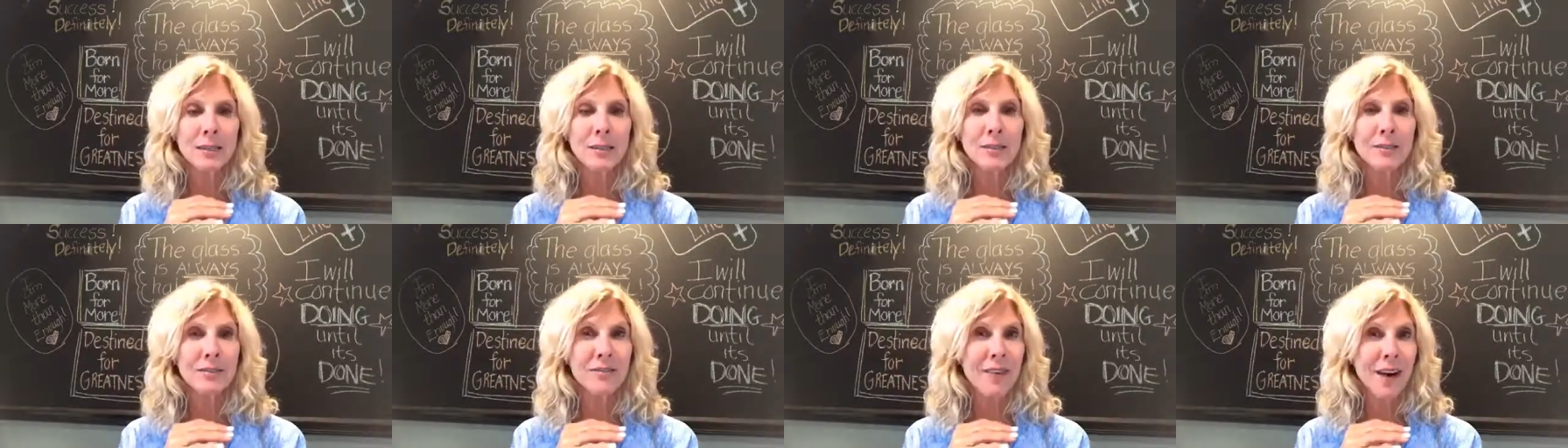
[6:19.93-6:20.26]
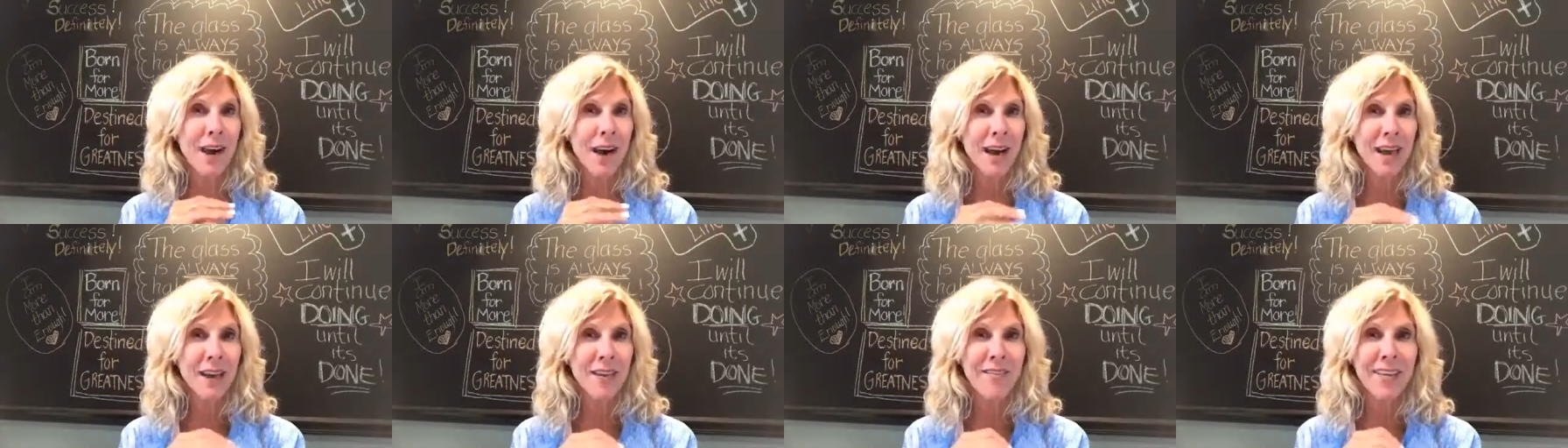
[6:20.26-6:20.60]

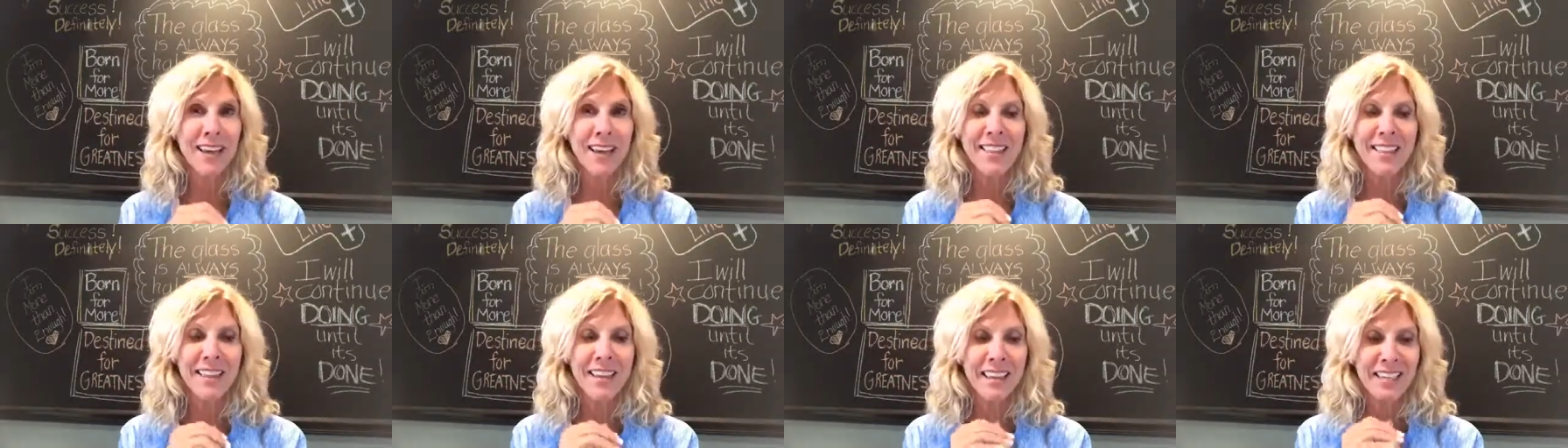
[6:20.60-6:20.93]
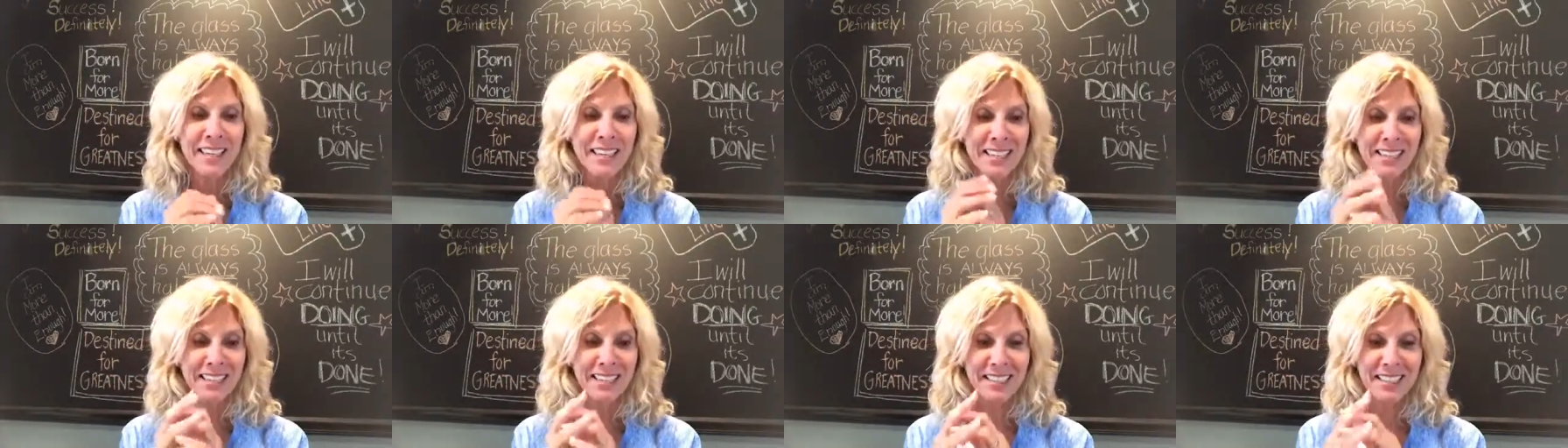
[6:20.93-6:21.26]
5, I think it
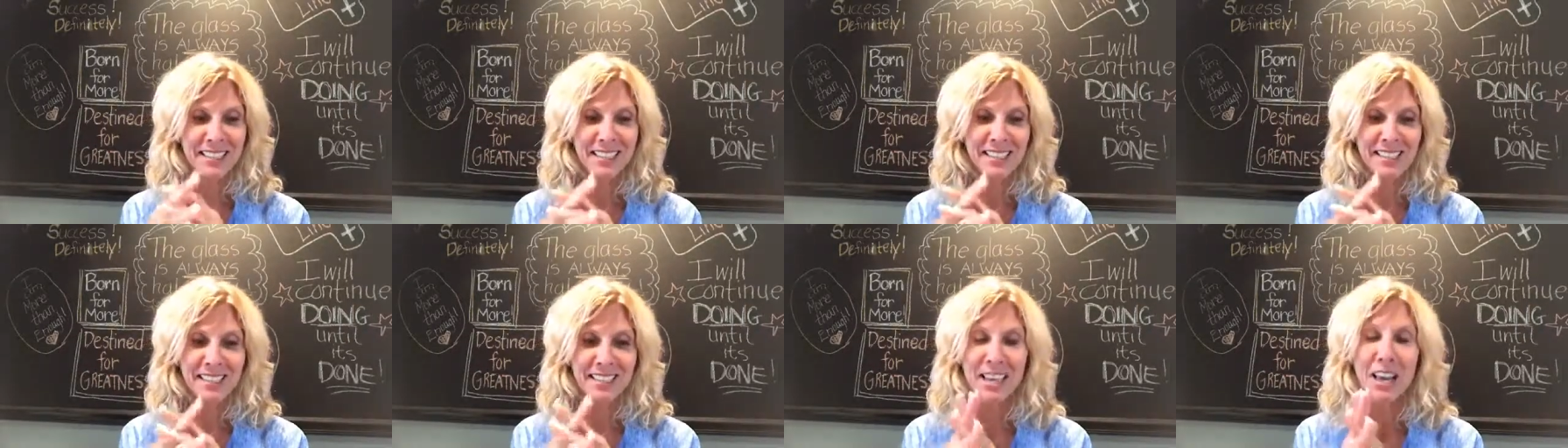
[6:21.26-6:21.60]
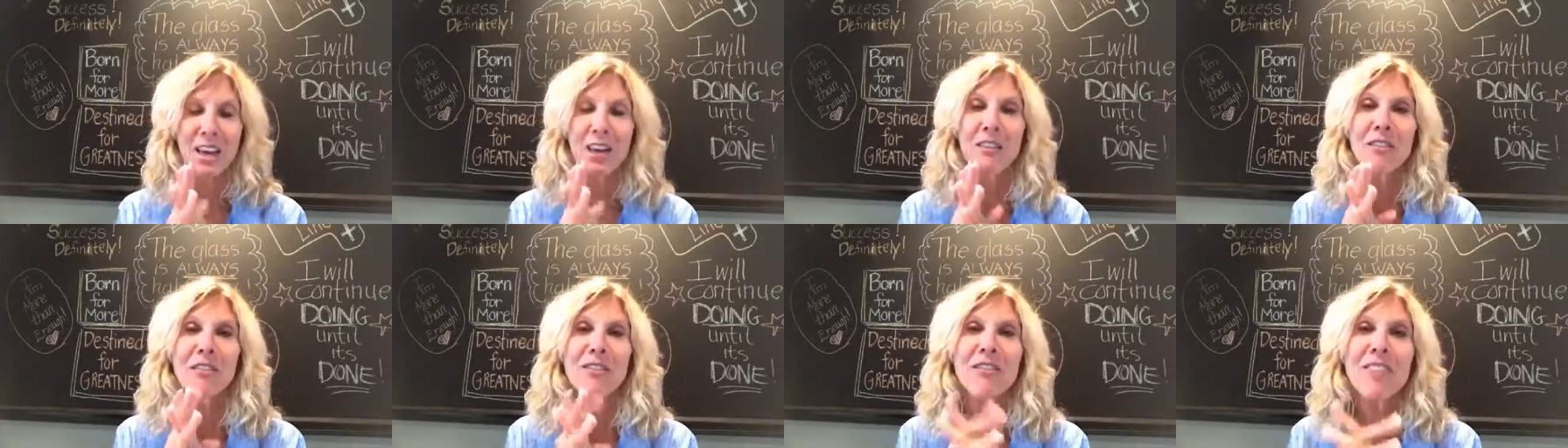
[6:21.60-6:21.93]
is
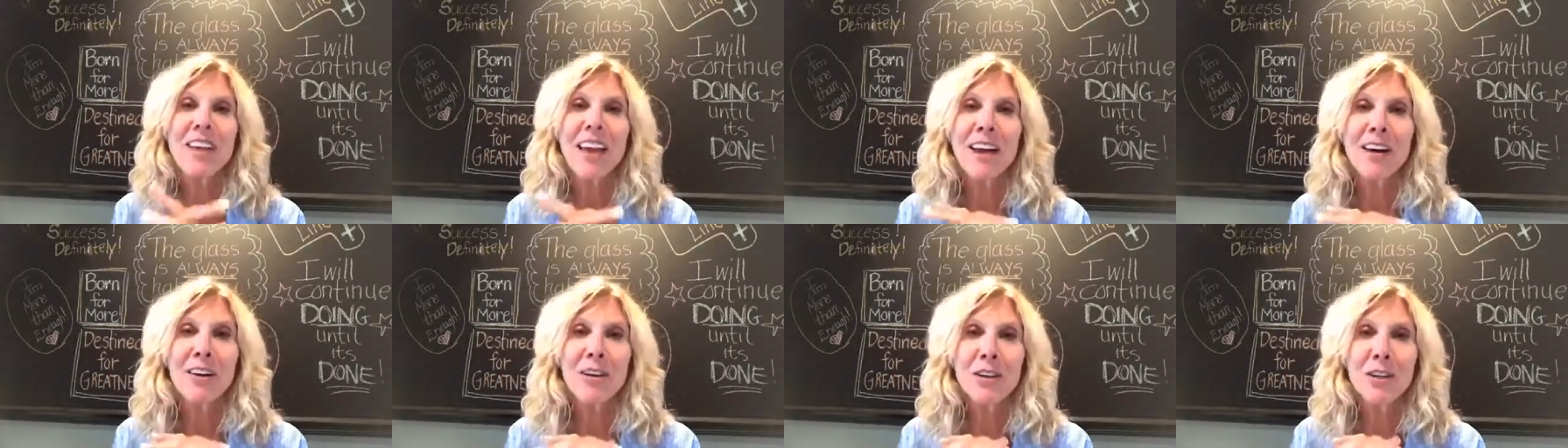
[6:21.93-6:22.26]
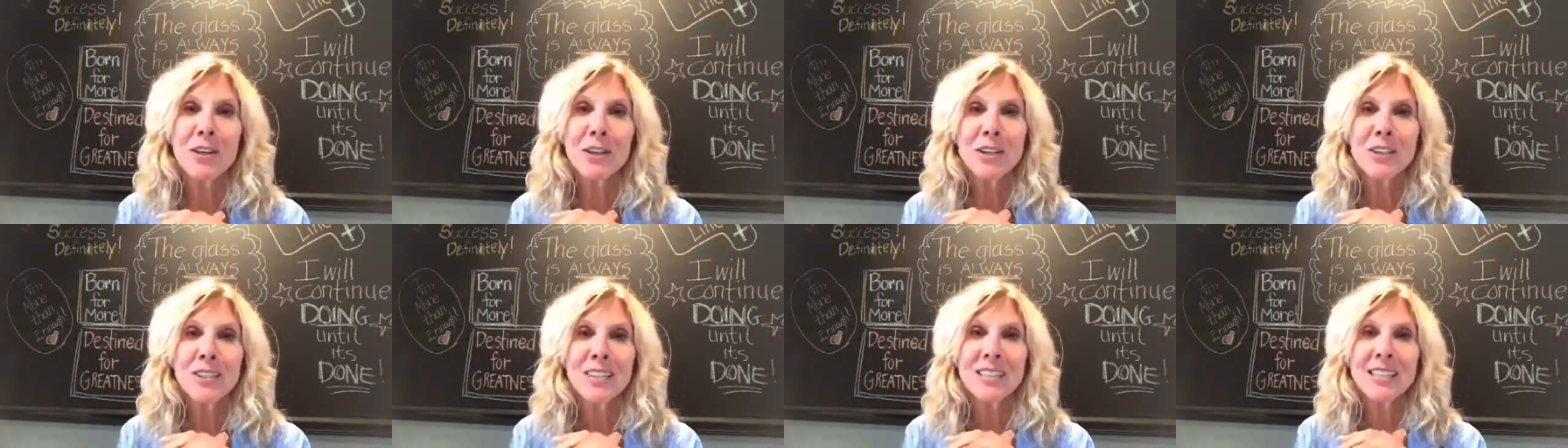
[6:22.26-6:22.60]

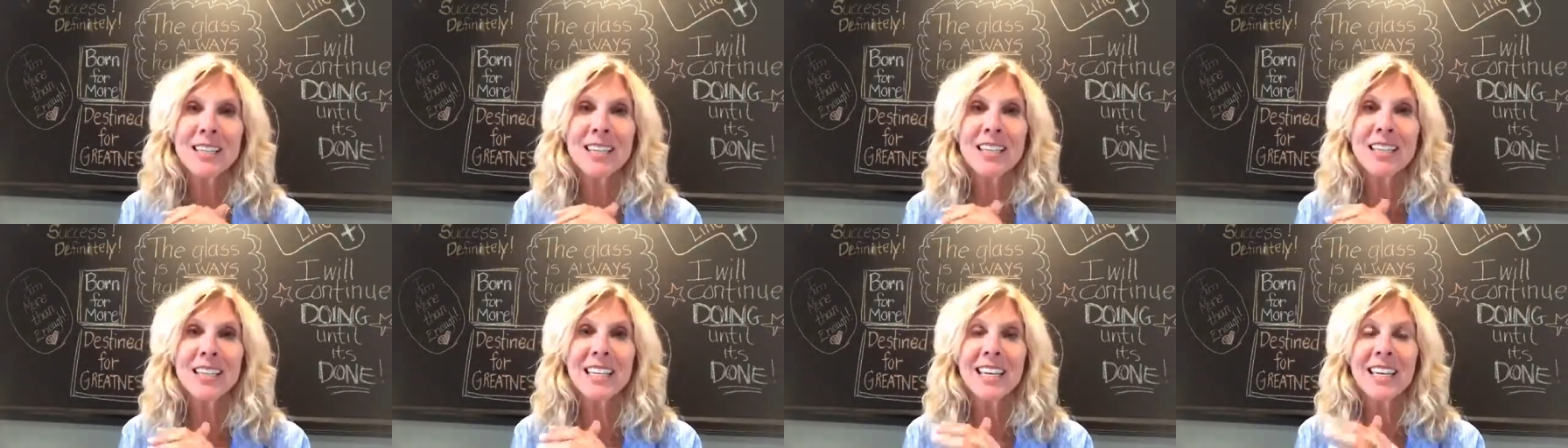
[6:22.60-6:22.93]
failures